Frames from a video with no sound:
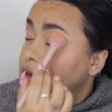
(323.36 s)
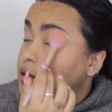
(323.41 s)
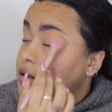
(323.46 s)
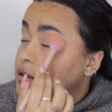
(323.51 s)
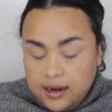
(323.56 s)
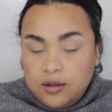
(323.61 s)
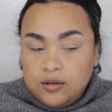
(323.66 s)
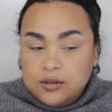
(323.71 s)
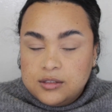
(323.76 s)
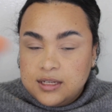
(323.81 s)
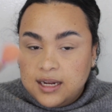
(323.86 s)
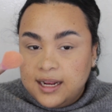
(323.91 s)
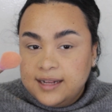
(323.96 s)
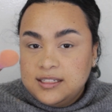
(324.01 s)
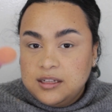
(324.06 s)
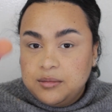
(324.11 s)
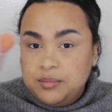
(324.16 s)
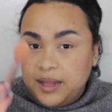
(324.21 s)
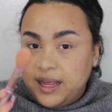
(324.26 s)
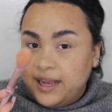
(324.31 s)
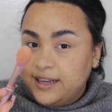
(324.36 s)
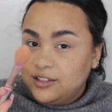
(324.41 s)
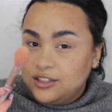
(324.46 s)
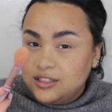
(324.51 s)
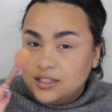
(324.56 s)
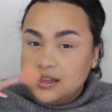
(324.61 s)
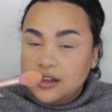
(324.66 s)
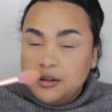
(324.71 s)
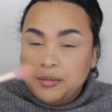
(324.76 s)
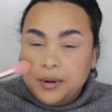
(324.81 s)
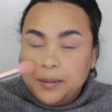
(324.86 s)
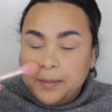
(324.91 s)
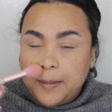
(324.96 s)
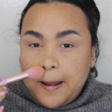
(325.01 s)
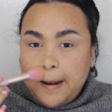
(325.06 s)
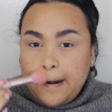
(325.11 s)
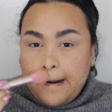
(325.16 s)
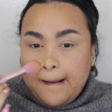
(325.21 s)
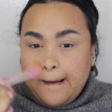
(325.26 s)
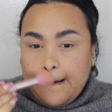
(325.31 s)
And I also like to apply just a little bit of
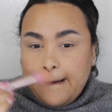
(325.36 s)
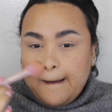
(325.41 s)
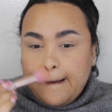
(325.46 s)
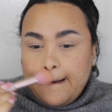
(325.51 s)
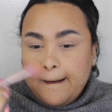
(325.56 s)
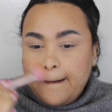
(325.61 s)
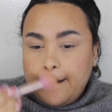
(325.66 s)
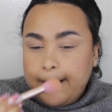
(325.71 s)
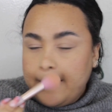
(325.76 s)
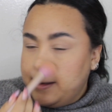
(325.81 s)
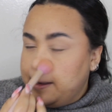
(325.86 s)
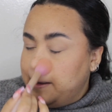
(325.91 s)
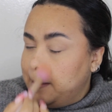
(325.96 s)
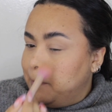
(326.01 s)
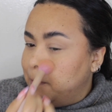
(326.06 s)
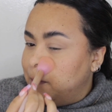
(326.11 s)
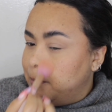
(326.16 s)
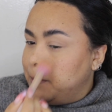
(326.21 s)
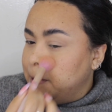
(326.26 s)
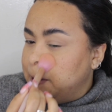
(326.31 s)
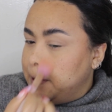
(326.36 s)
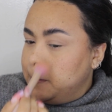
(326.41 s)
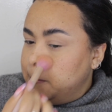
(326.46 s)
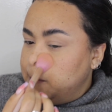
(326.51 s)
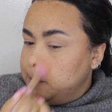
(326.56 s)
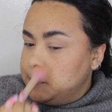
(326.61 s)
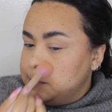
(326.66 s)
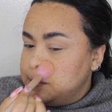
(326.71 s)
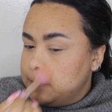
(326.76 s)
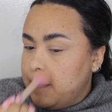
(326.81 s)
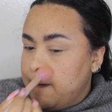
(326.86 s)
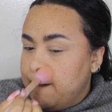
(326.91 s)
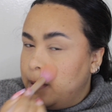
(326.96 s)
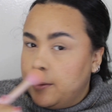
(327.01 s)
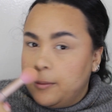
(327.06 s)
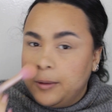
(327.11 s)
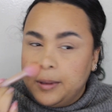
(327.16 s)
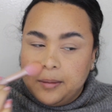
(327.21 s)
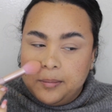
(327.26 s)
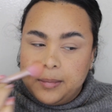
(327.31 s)
powder right here on my nose
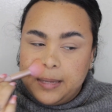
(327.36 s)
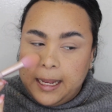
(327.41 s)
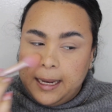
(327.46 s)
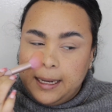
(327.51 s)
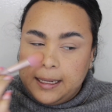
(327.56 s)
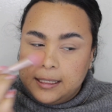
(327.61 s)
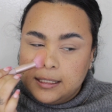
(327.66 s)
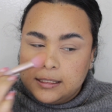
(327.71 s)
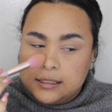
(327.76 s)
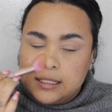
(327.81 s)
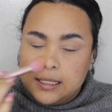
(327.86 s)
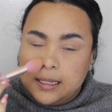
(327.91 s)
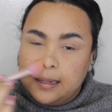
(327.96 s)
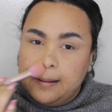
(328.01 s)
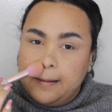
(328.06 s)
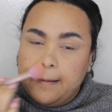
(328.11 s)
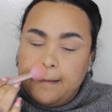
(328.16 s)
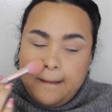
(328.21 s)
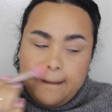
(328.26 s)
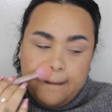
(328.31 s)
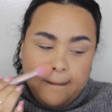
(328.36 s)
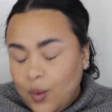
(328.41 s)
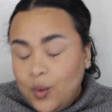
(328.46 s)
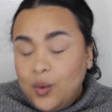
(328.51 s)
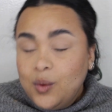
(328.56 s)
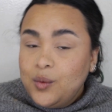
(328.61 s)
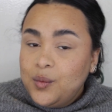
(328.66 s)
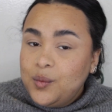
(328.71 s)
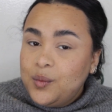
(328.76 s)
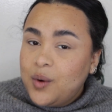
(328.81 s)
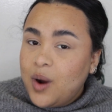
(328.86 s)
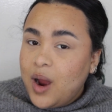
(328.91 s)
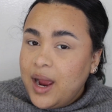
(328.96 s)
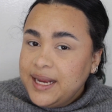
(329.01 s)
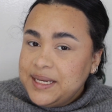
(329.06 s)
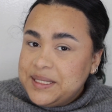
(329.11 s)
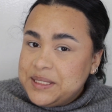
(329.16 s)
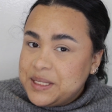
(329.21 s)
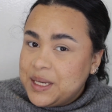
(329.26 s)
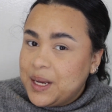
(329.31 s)
where we applied concealer.
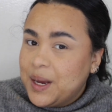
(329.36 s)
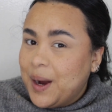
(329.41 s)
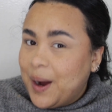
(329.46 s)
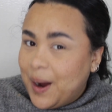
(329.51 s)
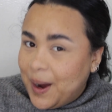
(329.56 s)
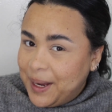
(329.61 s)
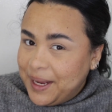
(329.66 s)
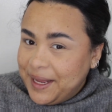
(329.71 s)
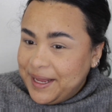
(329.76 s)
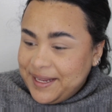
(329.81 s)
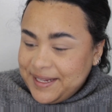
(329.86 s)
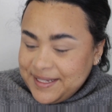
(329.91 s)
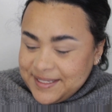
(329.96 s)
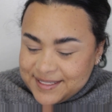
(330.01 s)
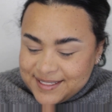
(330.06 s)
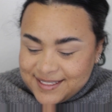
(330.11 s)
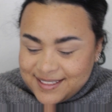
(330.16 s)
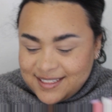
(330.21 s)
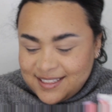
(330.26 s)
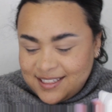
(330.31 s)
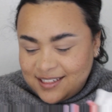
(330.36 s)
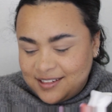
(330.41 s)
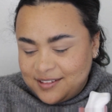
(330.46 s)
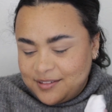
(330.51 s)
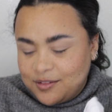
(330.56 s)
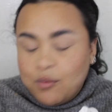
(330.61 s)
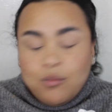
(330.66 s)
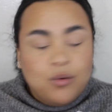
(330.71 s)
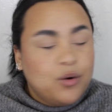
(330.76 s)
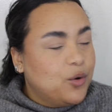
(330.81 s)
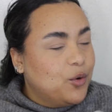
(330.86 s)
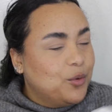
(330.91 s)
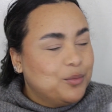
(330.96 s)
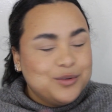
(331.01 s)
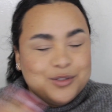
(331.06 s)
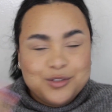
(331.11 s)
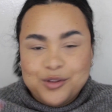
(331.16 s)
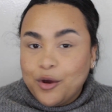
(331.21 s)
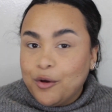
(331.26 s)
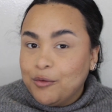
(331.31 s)
Alright guys, we're
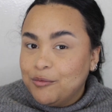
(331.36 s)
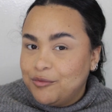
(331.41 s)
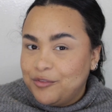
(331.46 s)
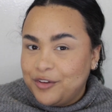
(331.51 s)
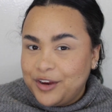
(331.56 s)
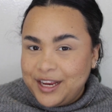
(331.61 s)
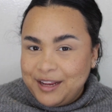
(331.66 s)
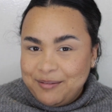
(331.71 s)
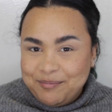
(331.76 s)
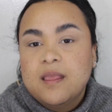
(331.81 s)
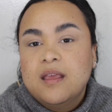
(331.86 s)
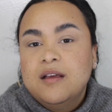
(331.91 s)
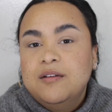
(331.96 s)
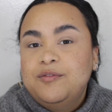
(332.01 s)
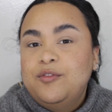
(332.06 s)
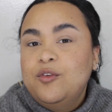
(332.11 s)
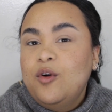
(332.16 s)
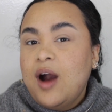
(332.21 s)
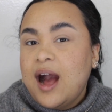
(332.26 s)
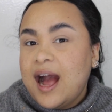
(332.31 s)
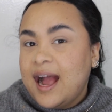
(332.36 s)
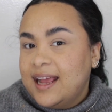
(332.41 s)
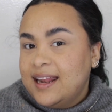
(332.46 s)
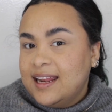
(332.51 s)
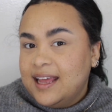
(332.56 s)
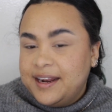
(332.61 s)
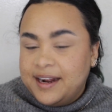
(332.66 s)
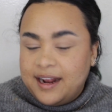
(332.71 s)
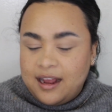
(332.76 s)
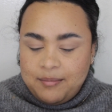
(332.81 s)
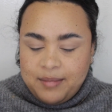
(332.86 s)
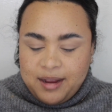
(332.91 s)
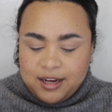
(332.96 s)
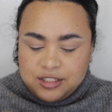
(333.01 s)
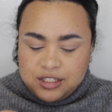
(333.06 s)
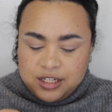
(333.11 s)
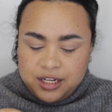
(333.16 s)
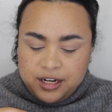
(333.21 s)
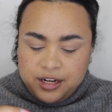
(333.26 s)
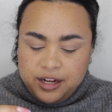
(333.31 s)
almost home free. For highlighter, I'm
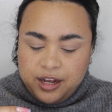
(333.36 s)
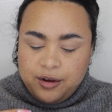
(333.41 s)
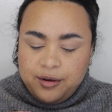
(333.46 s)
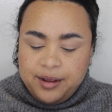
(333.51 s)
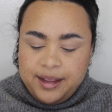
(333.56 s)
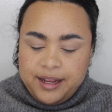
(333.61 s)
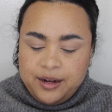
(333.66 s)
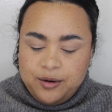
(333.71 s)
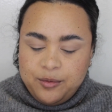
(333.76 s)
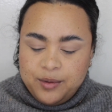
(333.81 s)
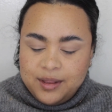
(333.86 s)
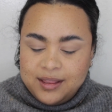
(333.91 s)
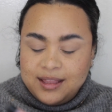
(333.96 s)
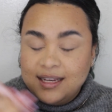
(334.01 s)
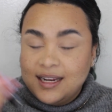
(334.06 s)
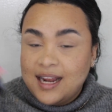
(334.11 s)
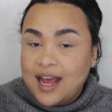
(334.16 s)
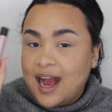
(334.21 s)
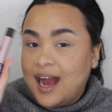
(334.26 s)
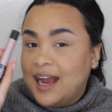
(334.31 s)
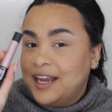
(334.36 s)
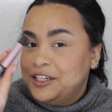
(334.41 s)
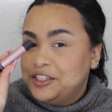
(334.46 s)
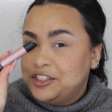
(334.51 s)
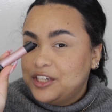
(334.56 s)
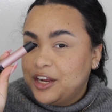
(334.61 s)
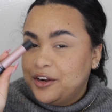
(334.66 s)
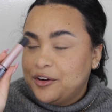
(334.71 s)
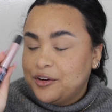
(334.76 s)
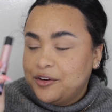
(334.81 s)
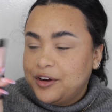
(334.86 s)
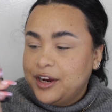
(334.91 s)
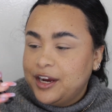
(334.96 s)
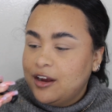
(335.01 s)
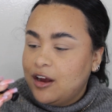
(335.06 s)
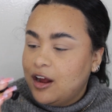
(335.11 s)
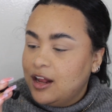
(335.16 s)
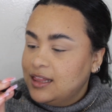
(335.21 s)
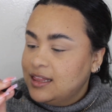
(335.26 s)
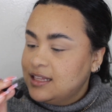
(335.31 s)
actually going to go in with an eyeshadow
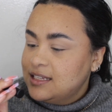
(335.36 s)
crayon.